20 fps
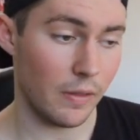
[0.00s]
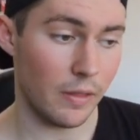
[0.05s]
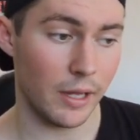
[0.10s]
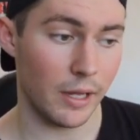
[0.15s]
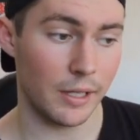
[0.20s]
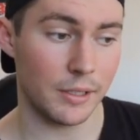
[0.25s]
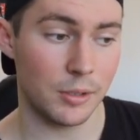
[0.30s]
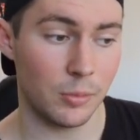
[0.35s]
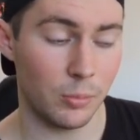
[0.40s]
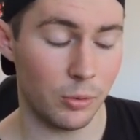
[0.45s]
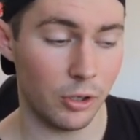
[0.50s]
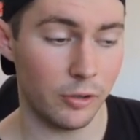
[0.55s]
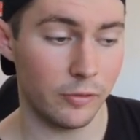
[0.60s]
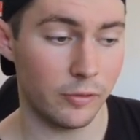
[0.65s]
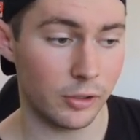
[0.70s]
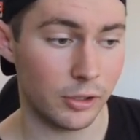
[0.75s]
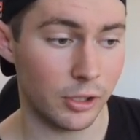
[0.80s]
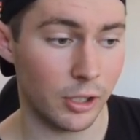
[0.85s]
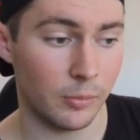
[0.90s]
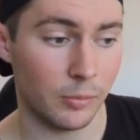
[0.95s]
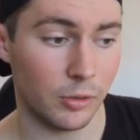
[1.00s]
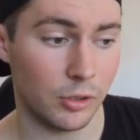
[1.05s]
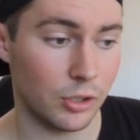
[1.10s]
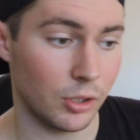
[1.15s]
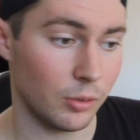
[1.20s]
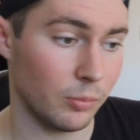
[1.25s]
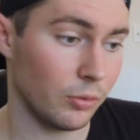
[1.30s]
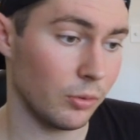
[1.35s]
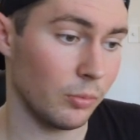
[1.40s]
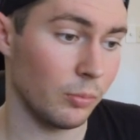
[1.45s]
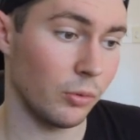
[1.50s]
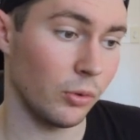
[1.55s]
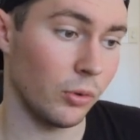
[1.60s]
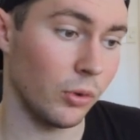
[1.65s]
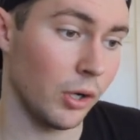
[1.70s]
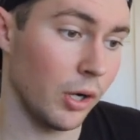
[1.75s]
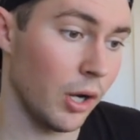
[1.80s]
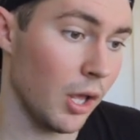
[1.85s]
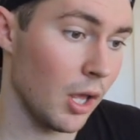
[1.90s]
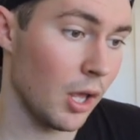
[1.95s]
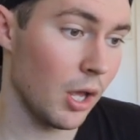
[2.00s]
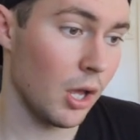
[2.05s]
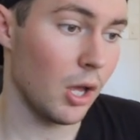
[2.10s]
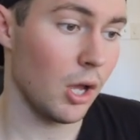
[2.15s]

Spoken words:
that's a perfect time to jump on board.